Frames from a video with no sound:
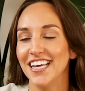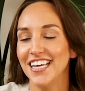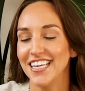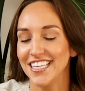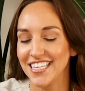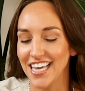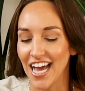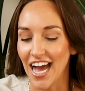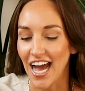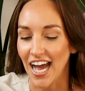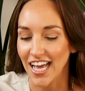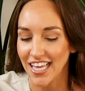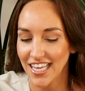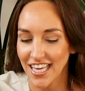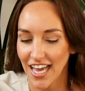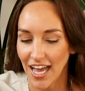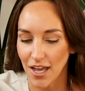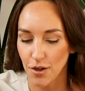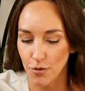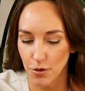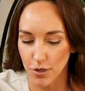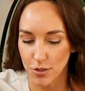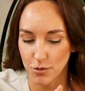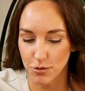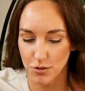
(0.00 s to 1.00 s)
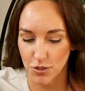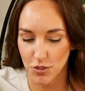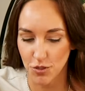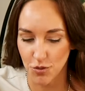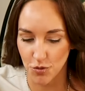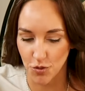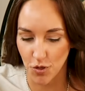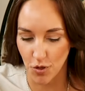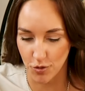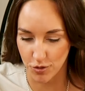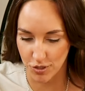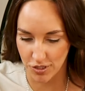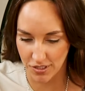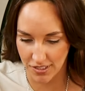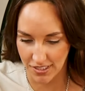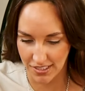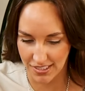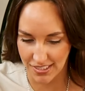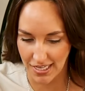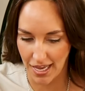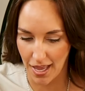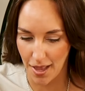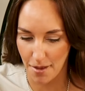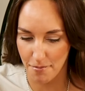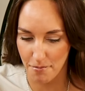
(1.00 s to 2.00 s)
I worked with 2 coaches,
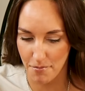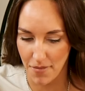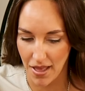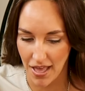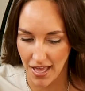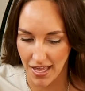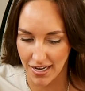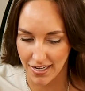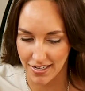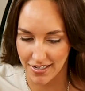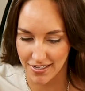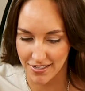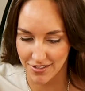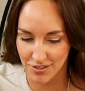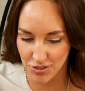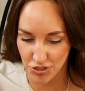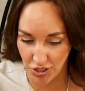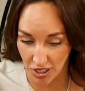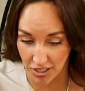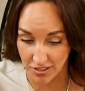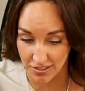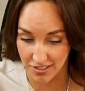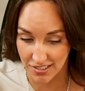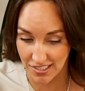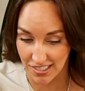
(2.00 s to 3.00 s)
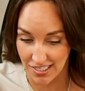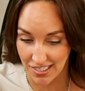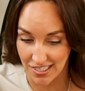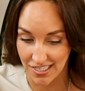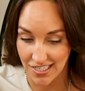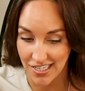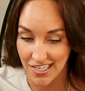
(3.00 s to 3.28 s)
Sam and Chelsea.